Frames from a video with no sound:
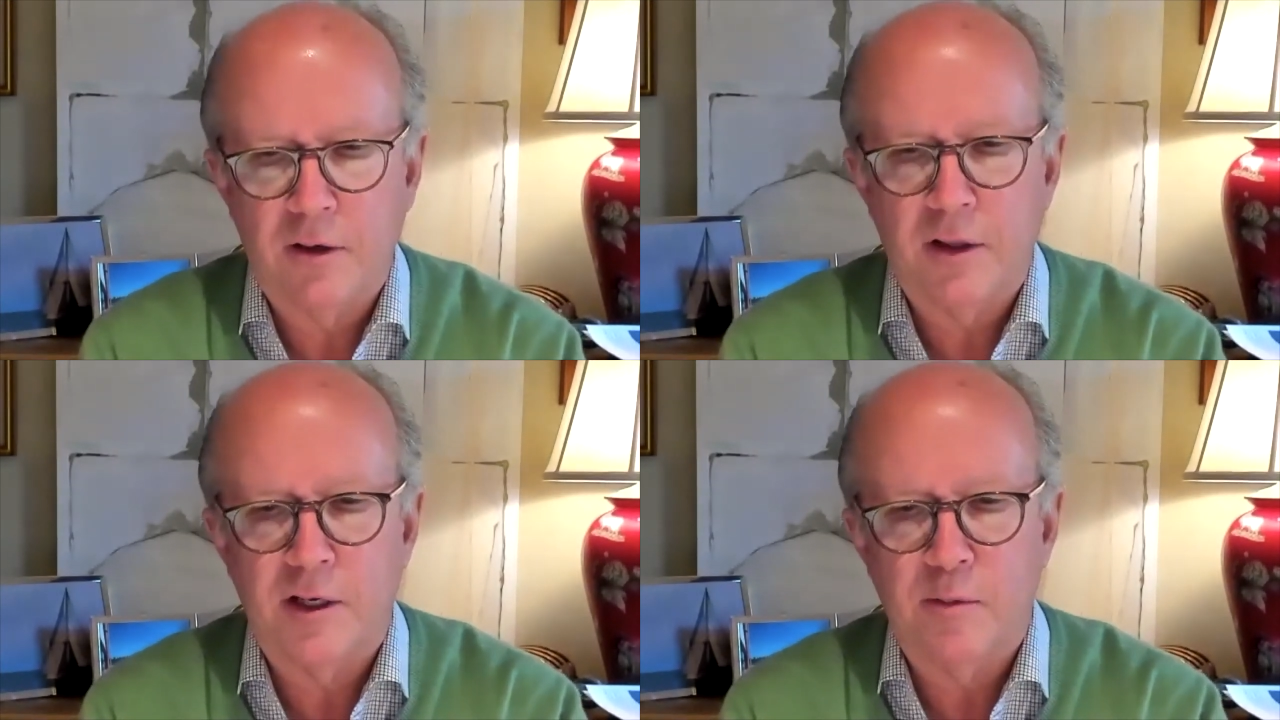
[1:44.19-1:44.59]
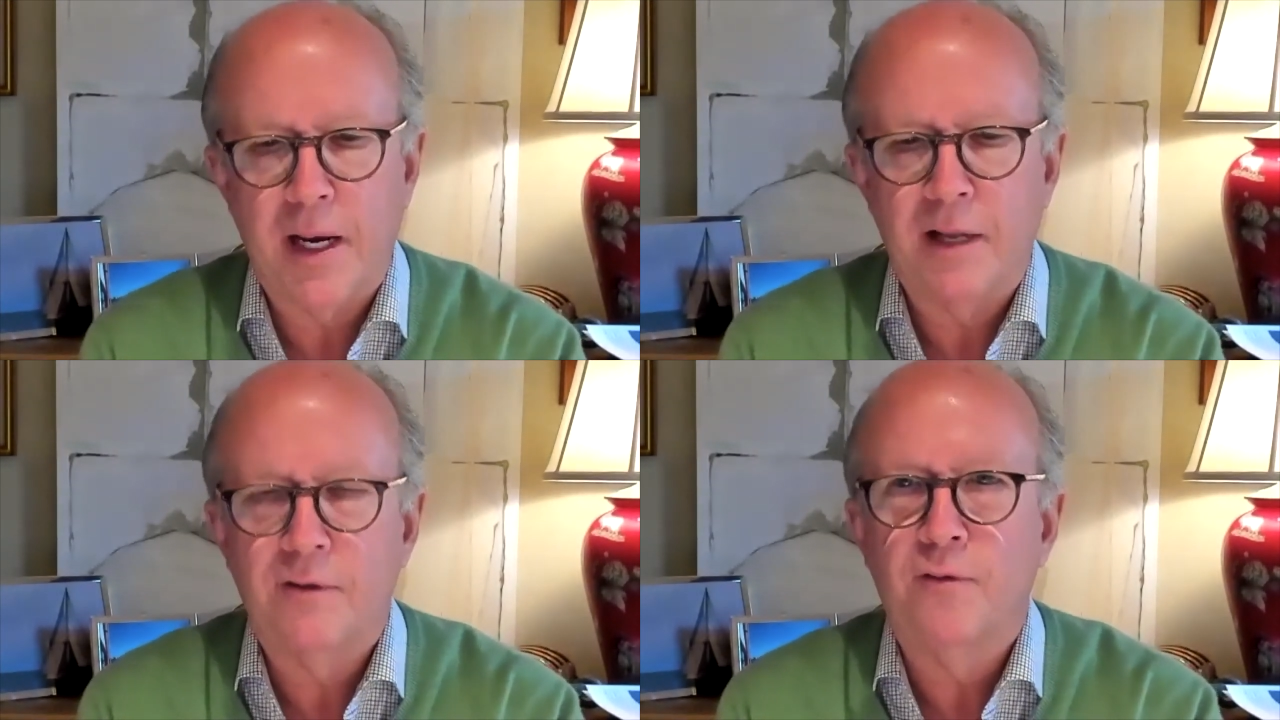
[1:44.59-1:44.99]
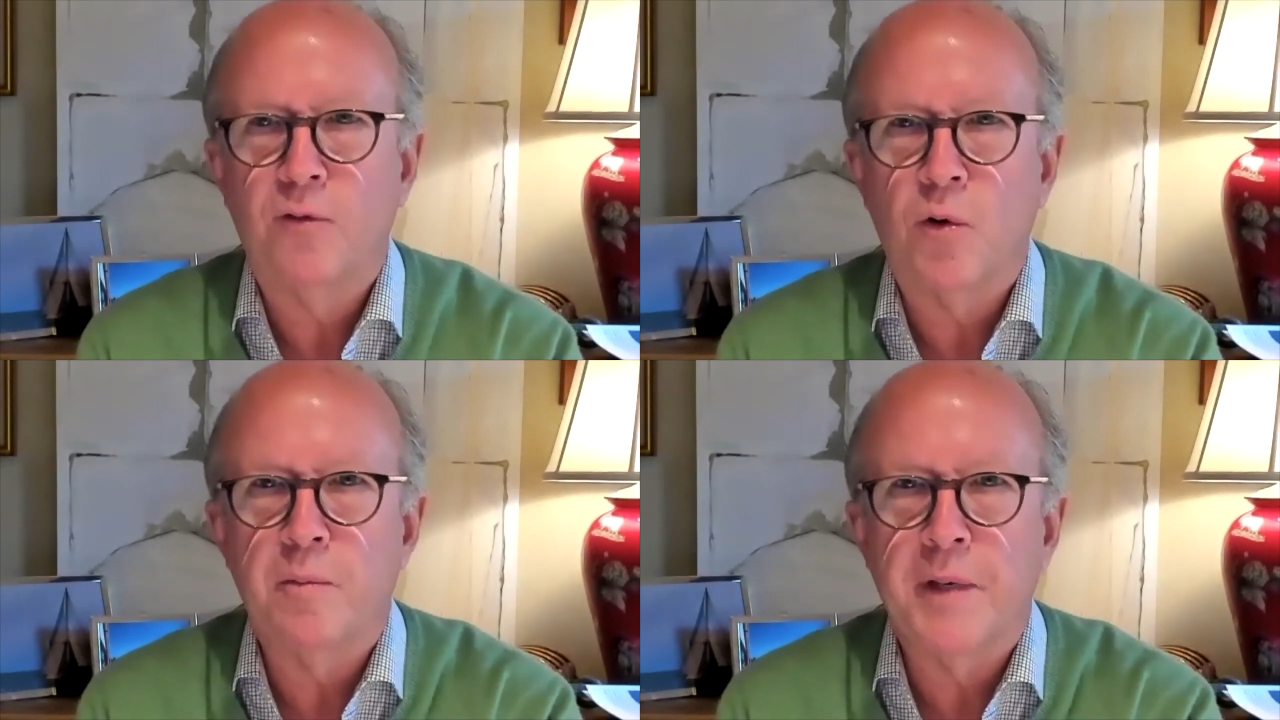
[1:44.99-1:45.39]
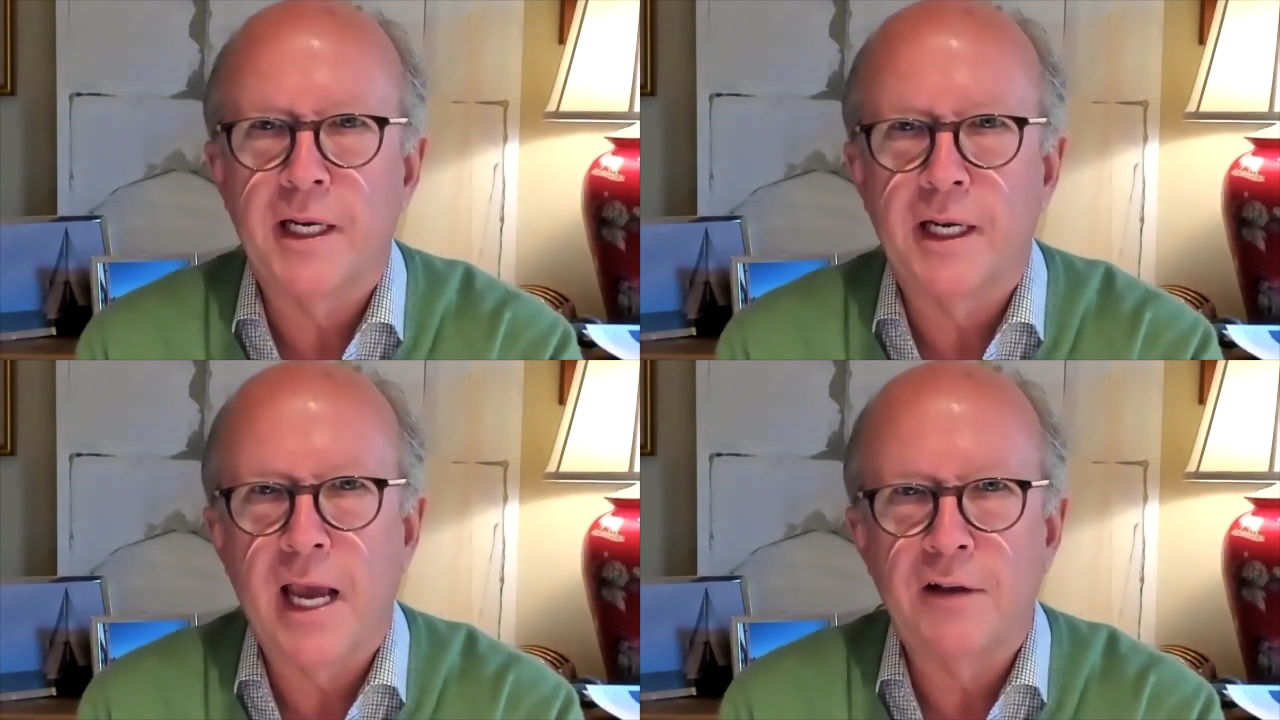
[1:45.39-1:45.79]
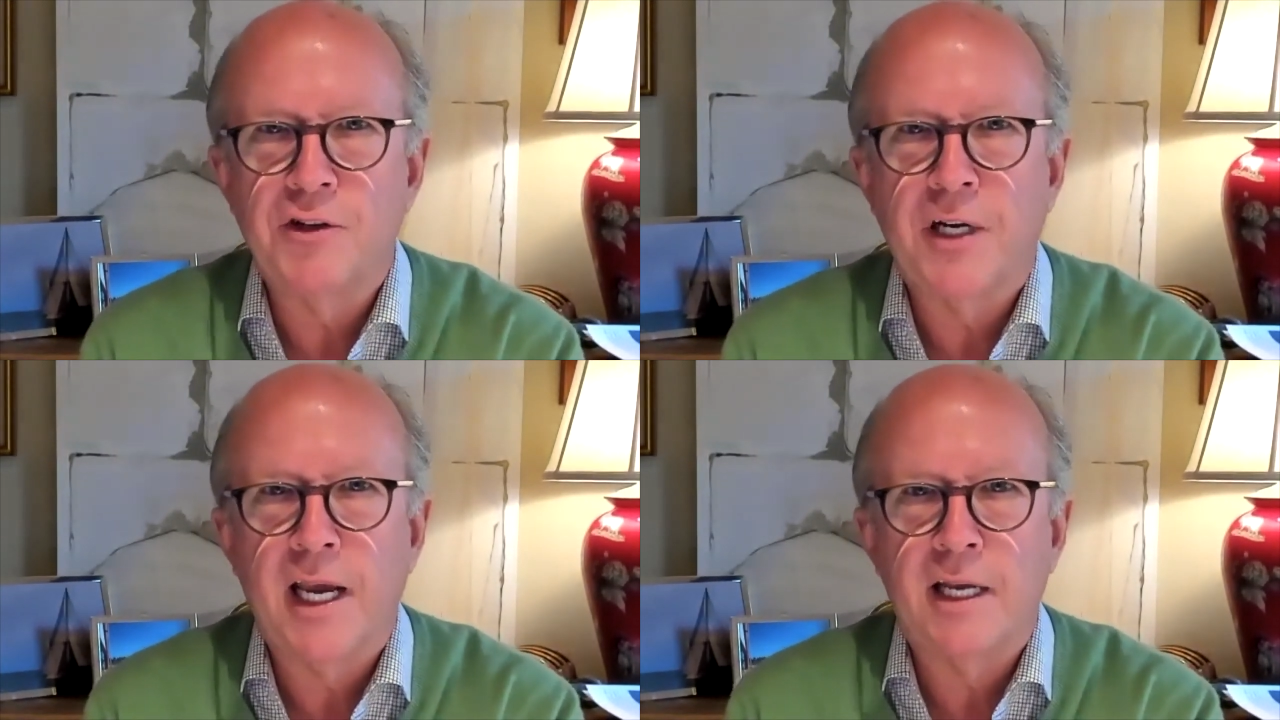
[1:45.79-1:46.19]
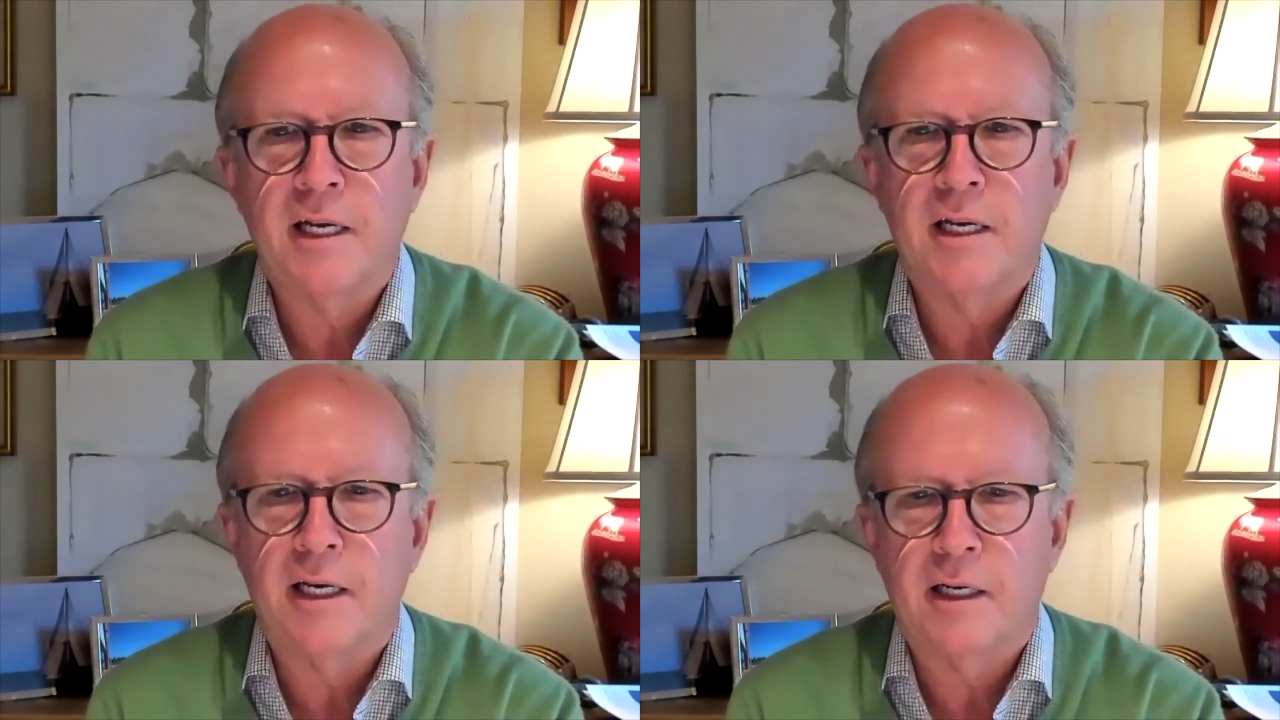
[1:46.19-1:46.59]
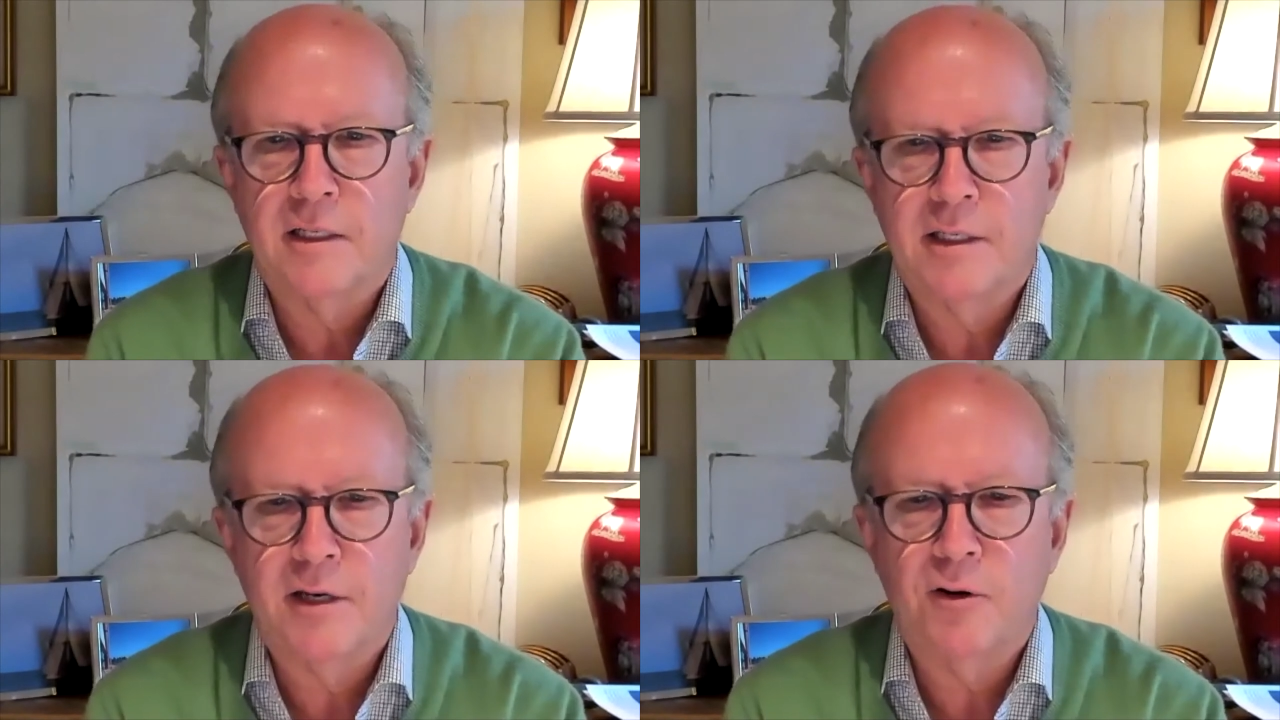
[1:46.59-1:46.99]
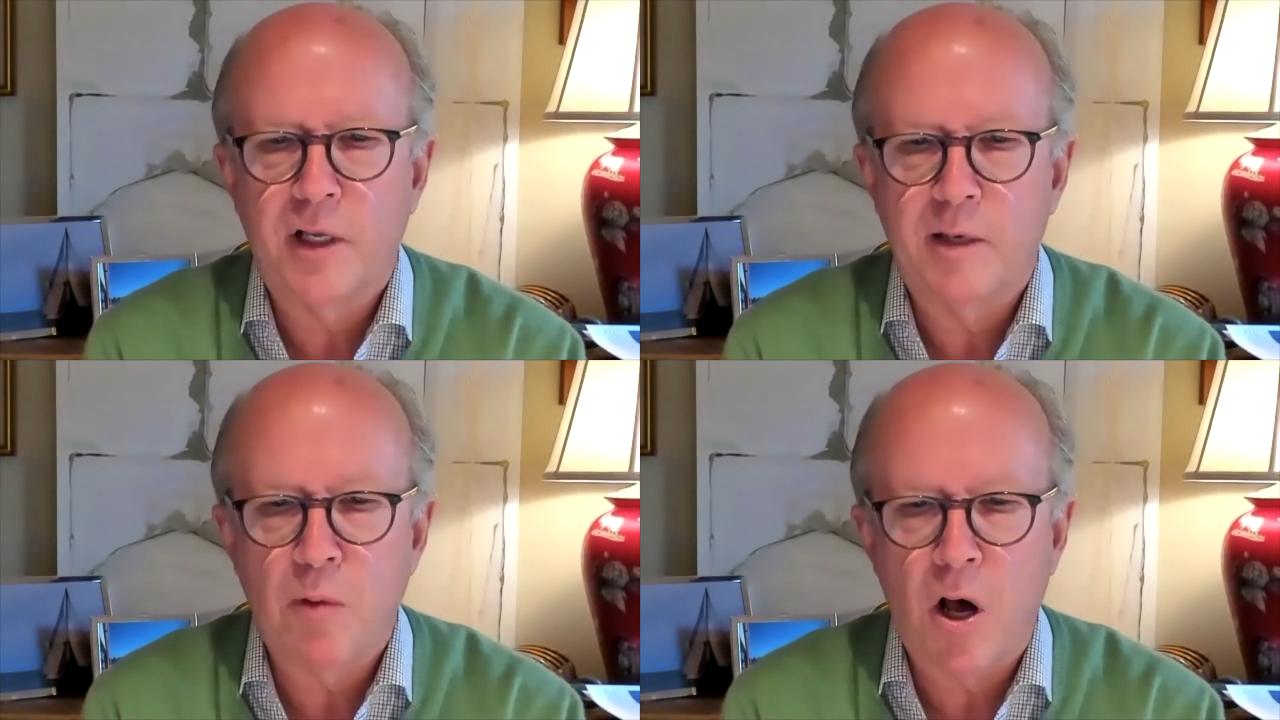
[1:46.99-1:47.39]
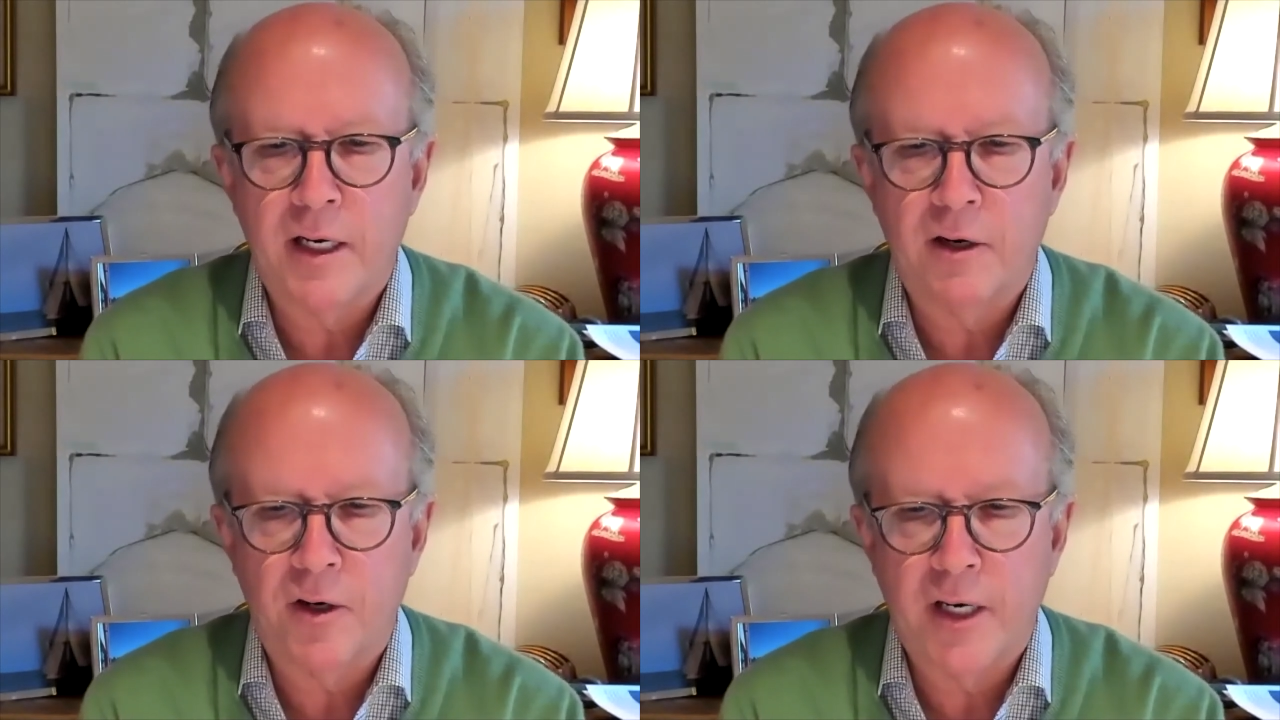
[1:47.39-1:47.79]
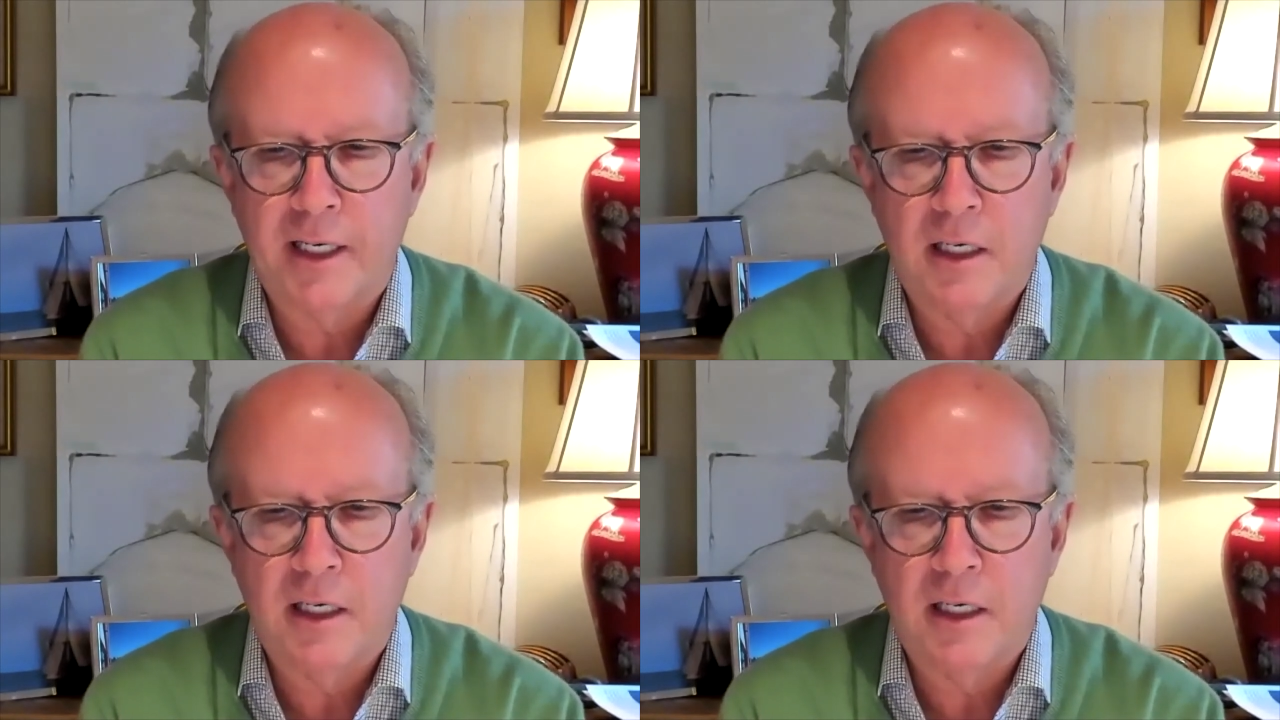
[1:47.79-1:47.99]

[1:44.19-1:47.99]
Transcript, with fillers: The demands for being educated and continually monitoring